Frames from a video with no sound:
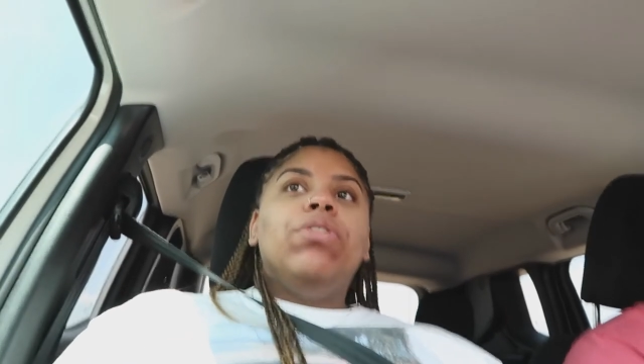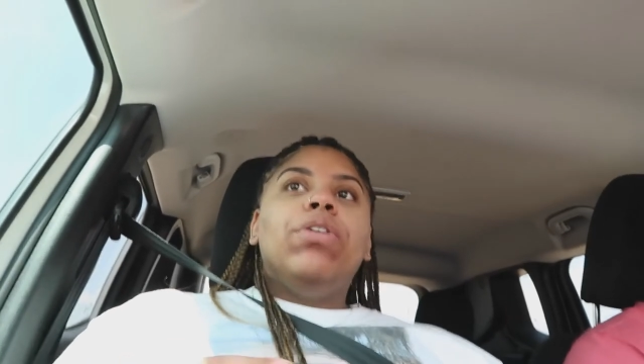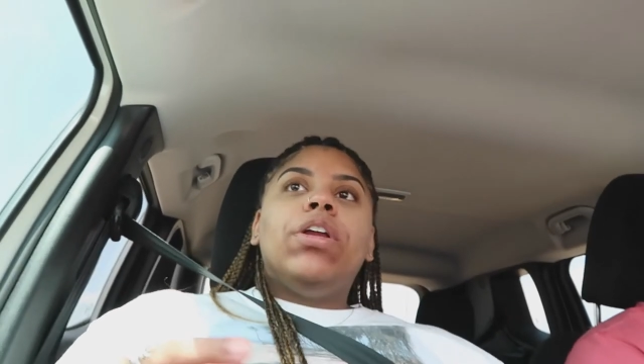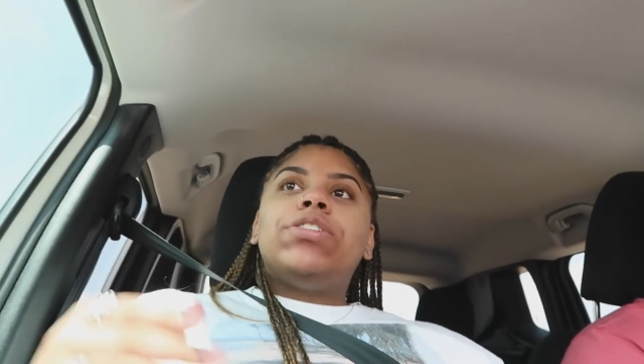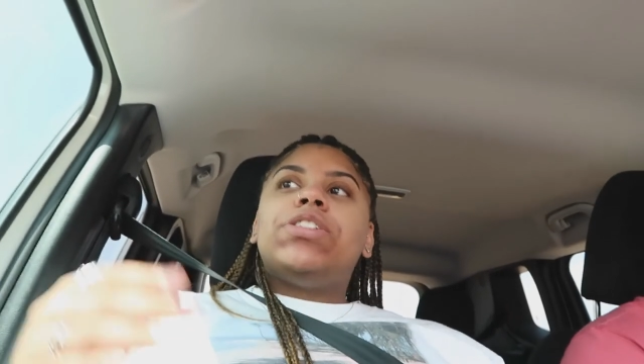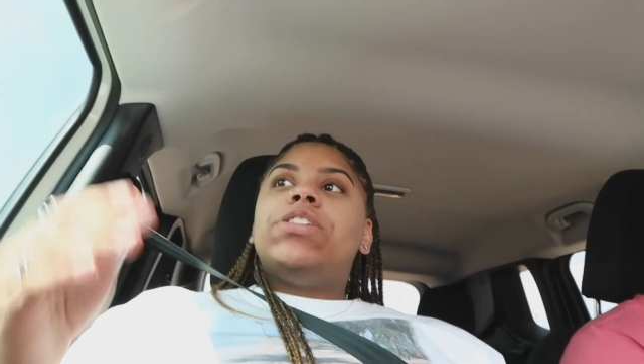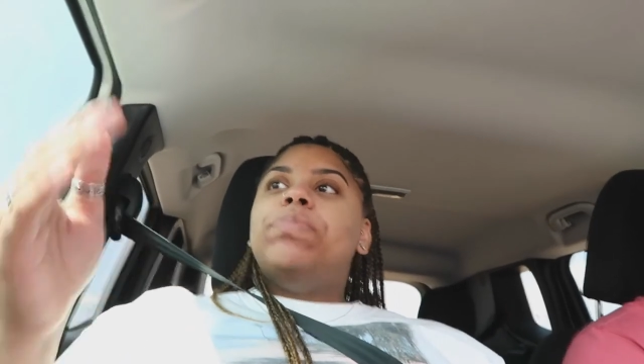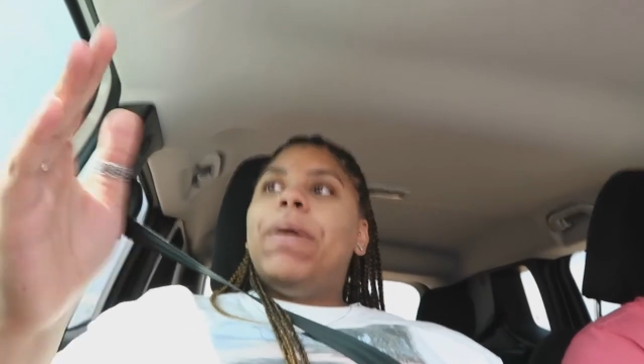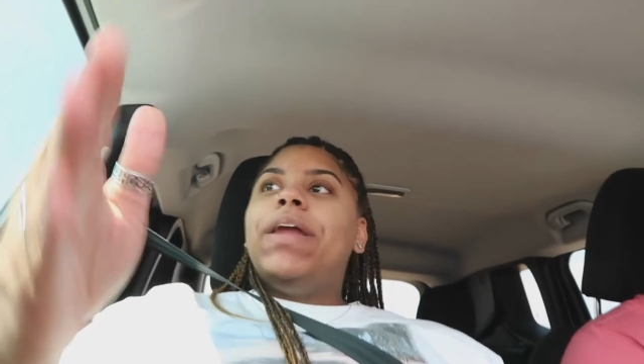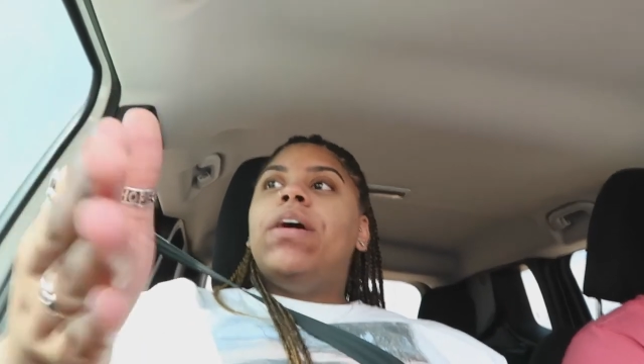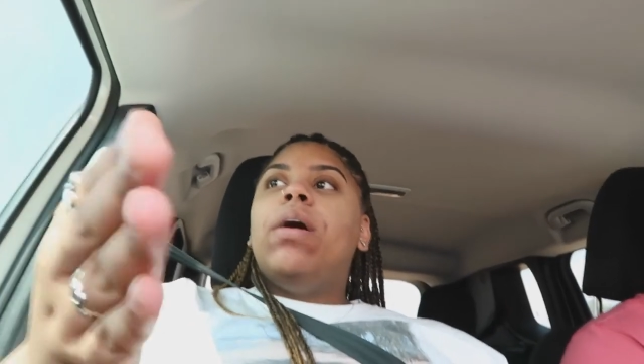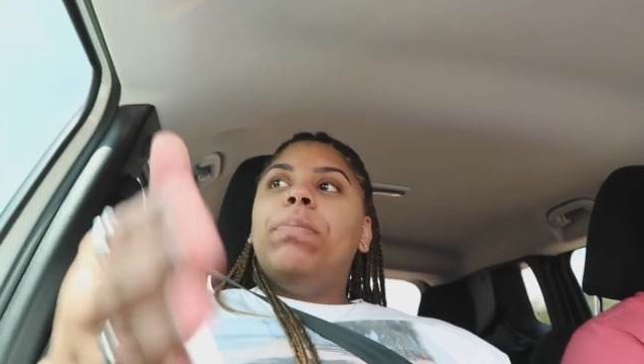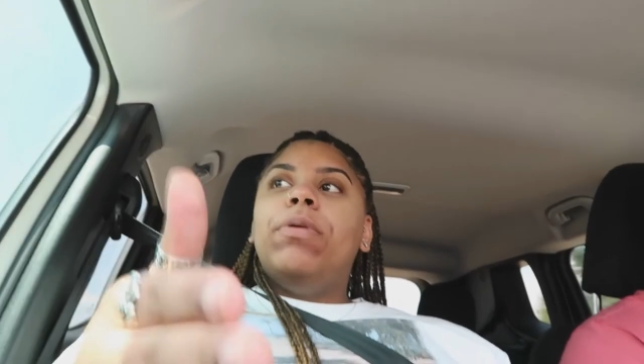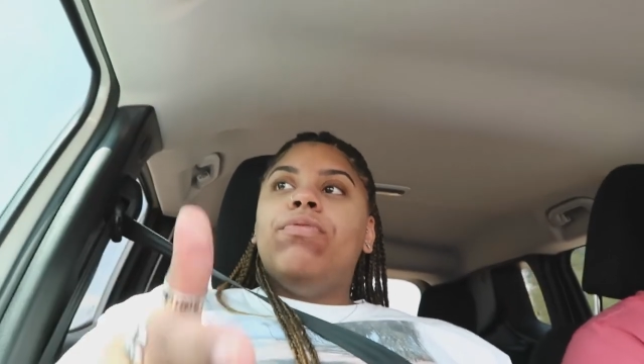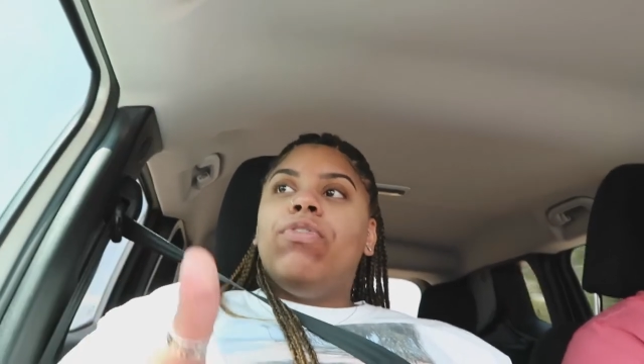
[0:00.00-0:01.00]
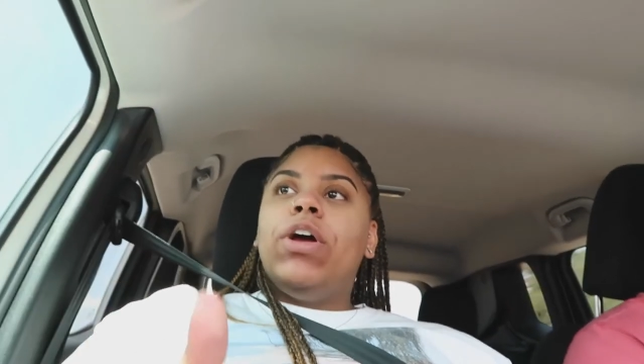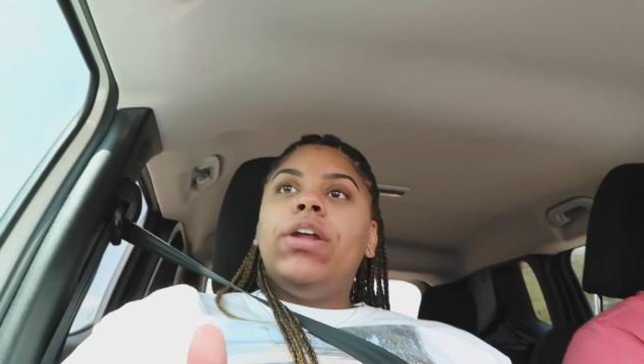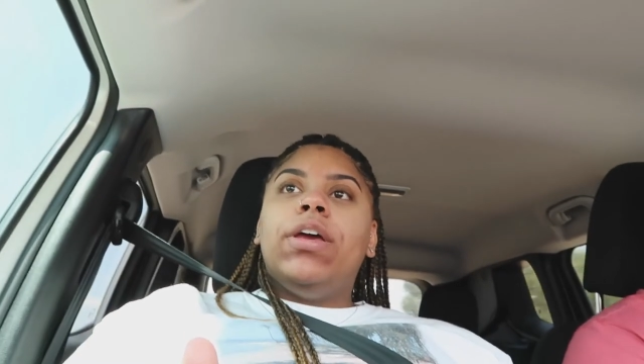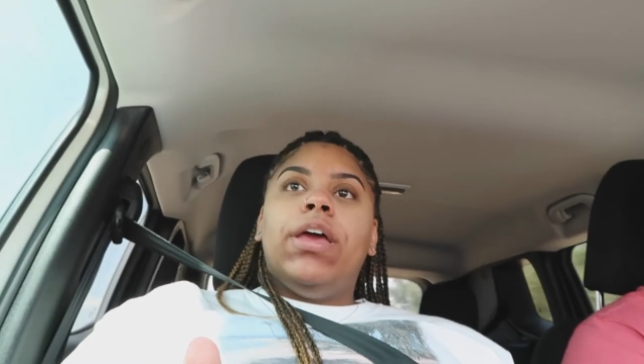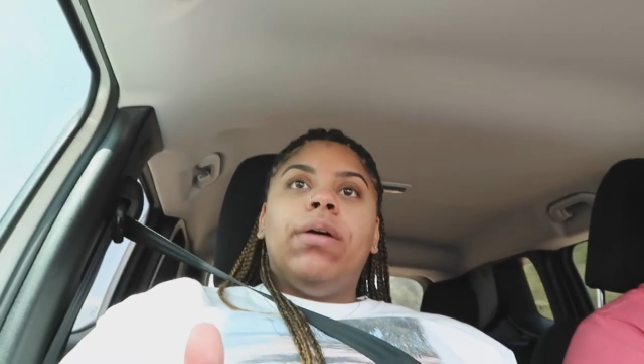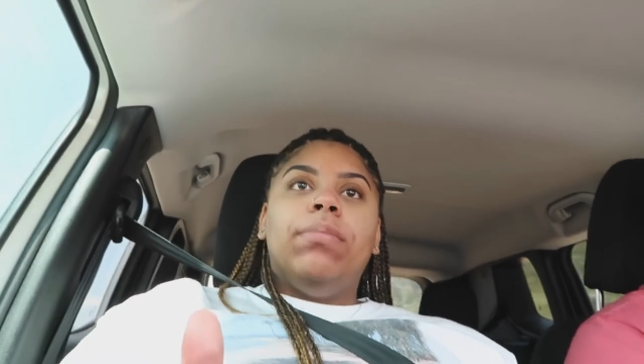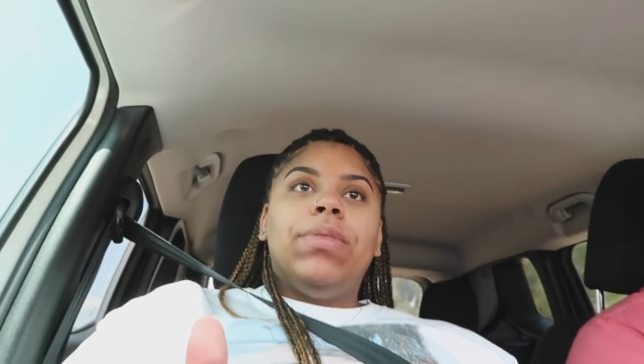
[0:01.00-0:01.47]
you could have sped up in
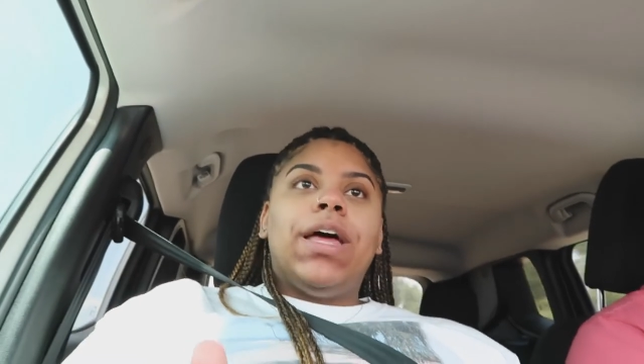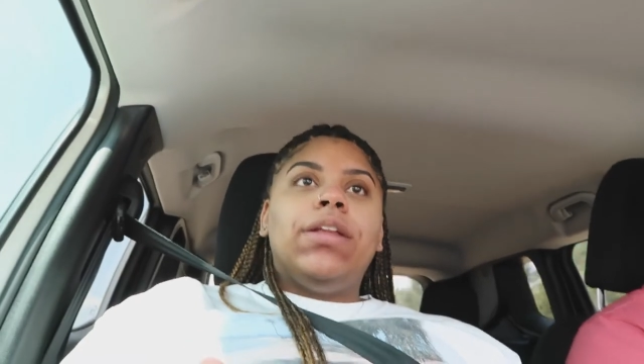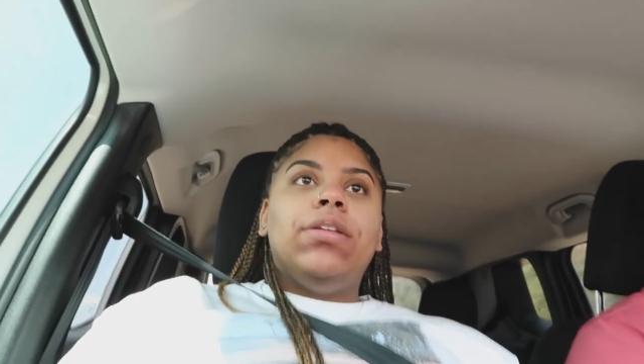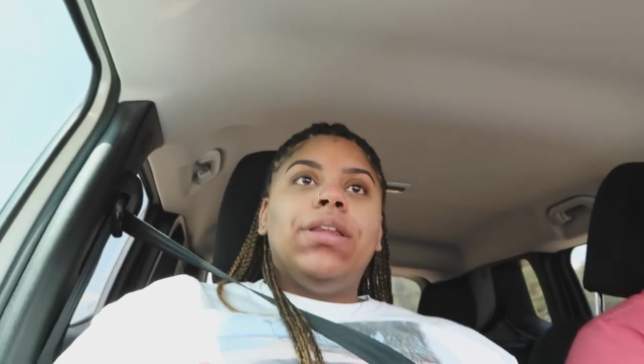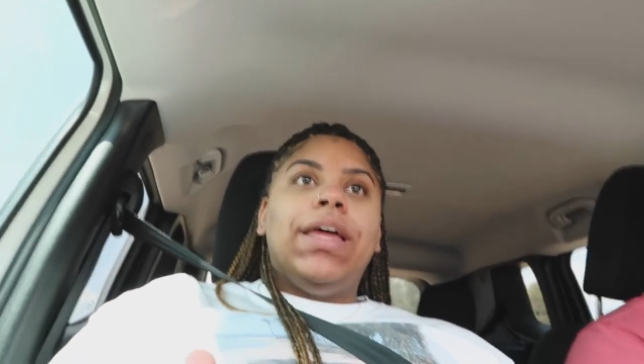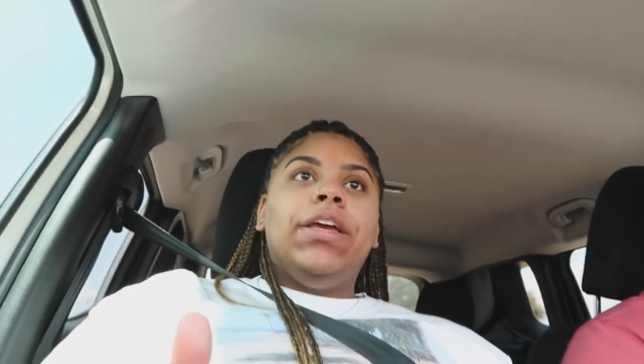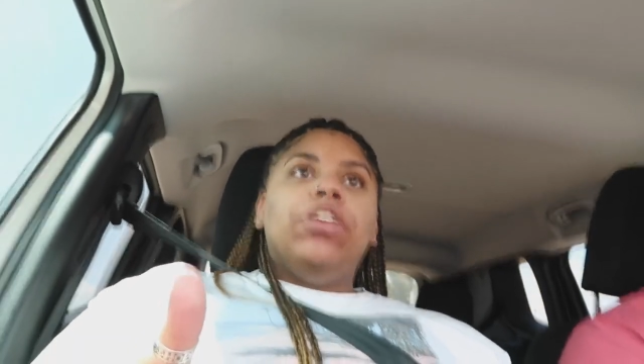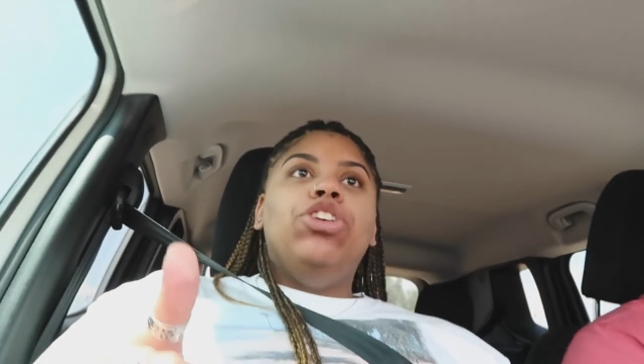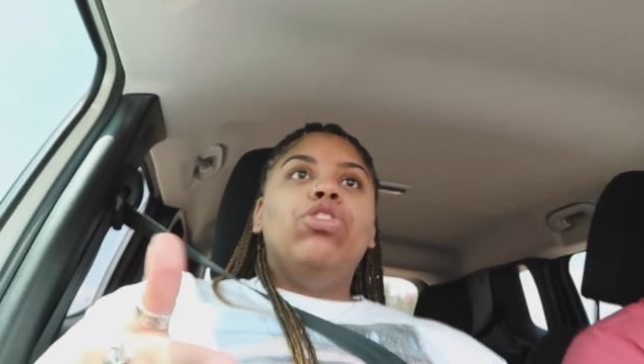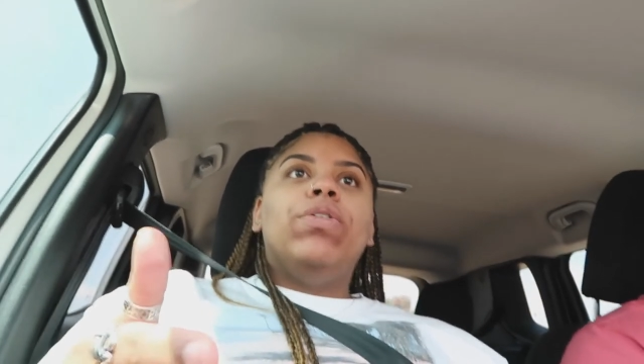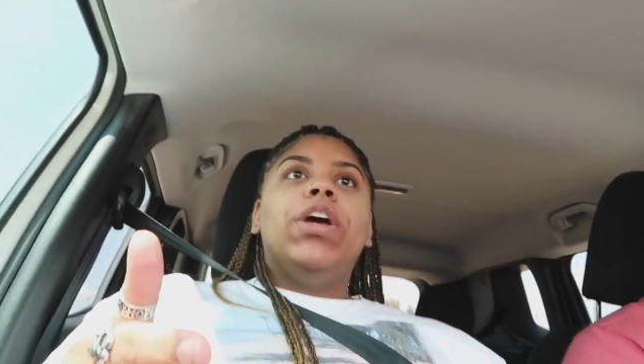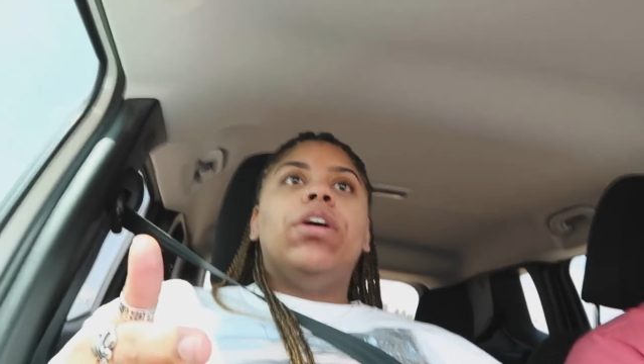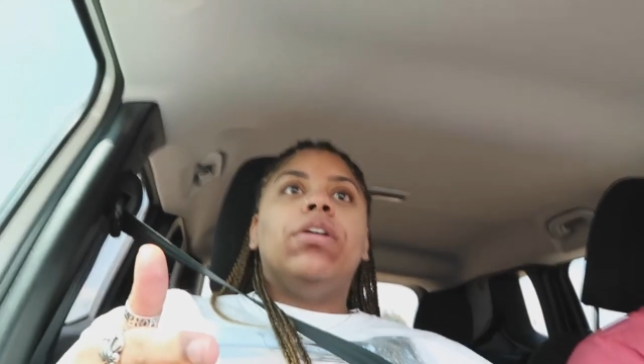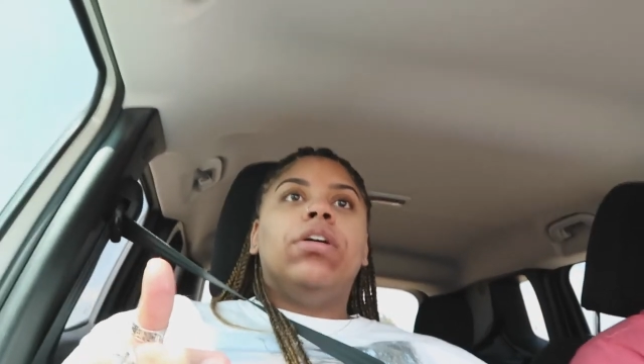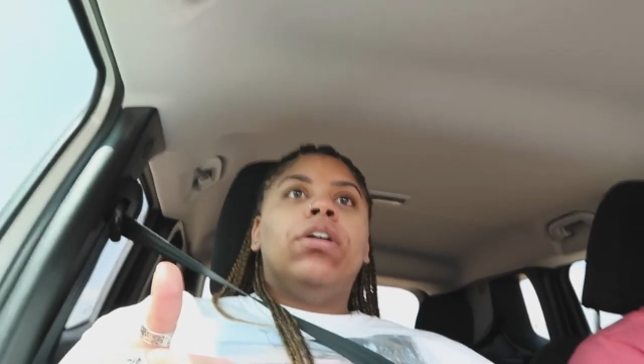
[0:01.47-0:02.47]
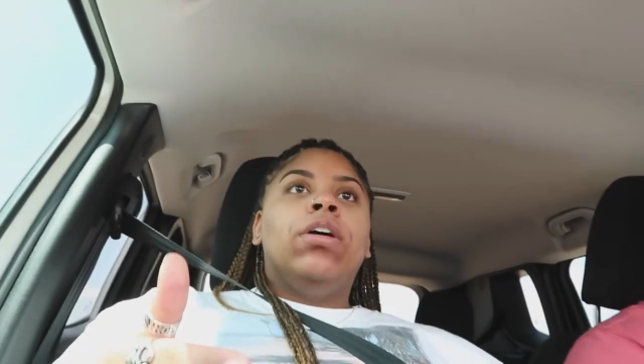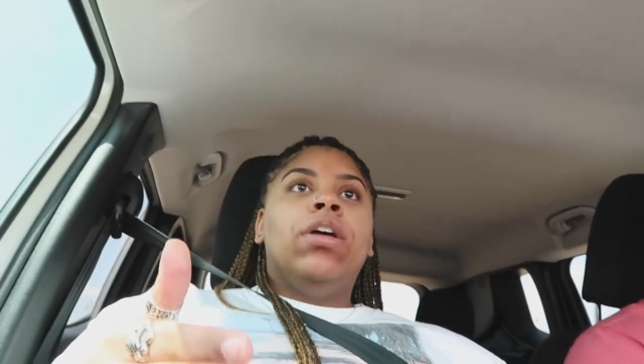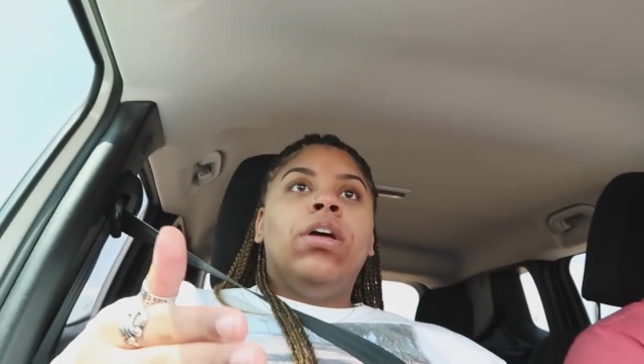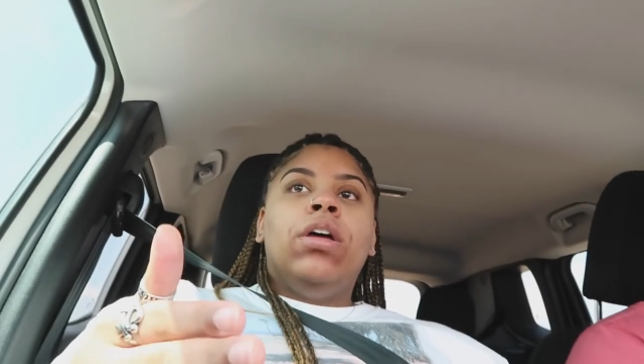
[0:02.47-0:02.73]
front of him, but like you could have.